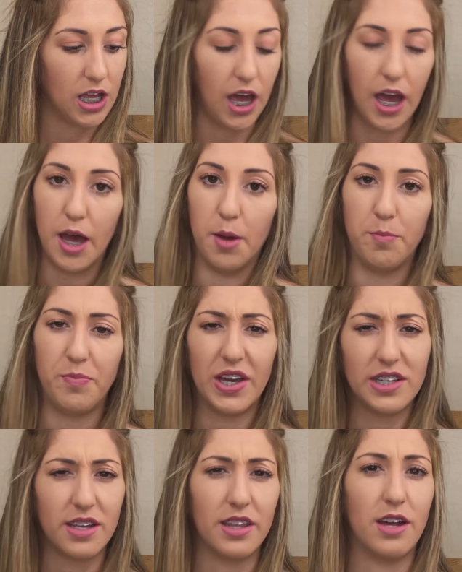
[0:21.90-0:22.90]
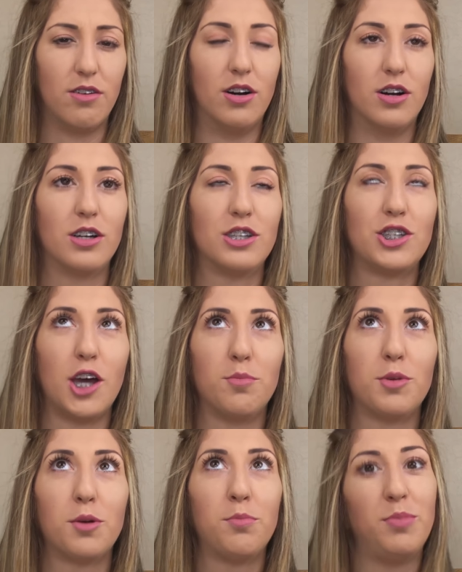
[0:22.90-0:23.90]
I said that wrong.
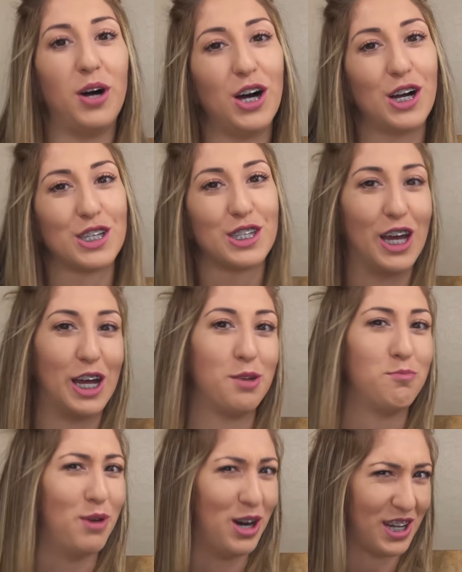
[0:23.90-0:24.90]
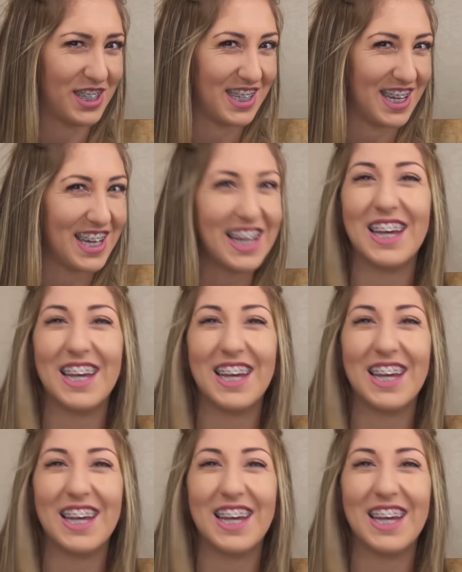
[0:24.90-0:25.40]
Summer box unboxing.